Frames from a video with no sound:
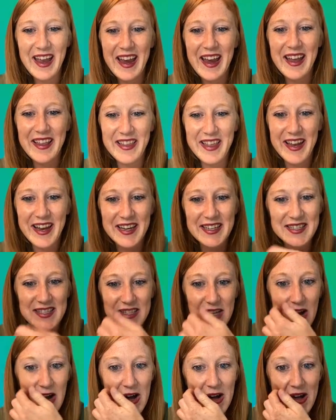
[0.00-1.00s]
And then I
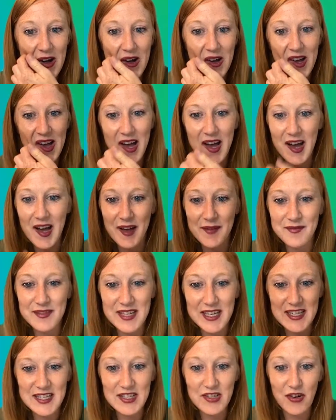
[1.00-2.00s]
saw um,
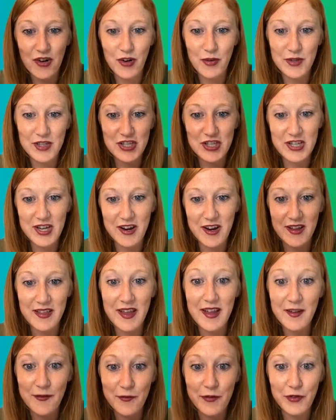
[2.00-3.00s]
Dice Girl was sharing
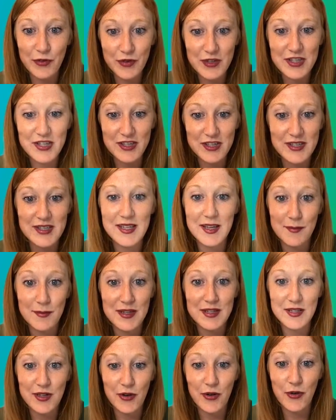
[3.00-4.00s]
that influencers can
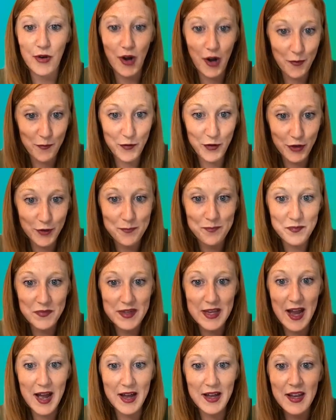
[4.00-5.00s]
be so harmful.
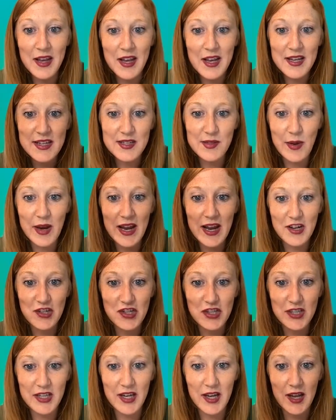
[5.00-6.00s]
Yeah. So I
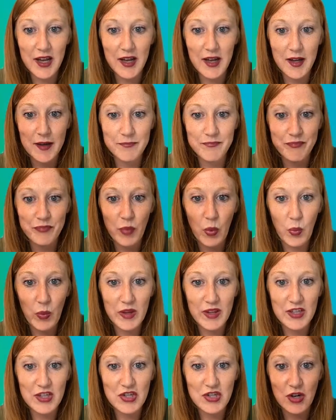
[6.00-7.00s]
actually um,
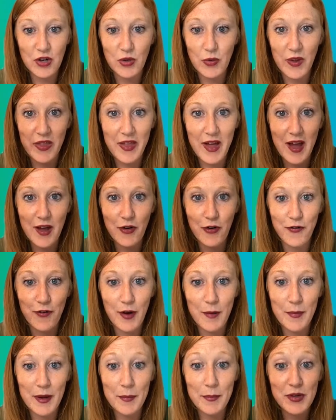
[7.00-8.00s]
really struggle with that over
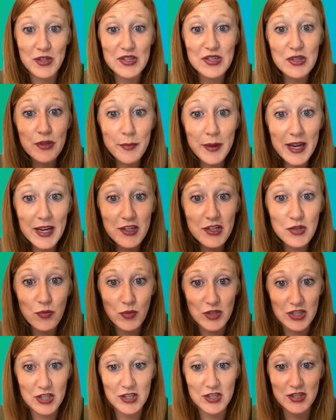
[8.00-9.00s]
on my personal page,
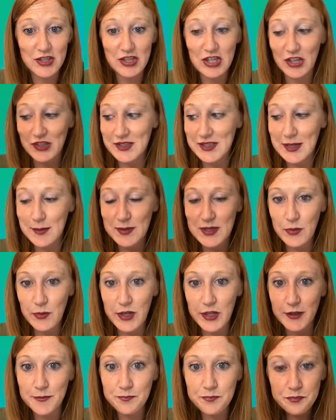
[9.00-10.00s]
which is Chels Keeps It
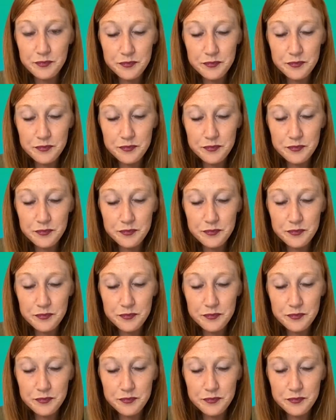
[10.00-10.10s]
Real.